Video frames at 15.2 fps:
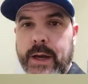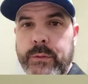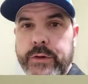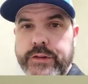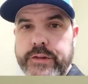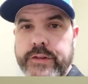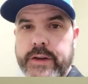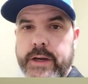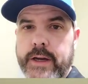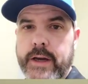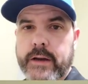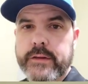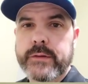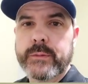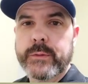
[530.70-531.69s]
I was
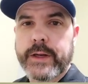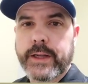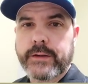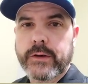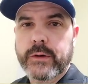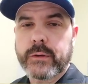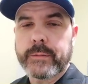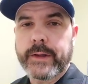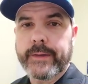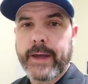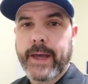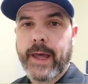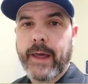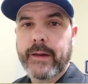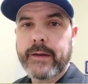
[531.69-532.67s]
shocked when he told me
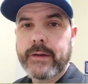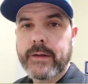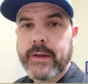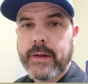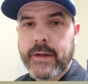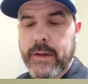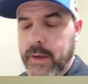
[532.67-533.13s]
that.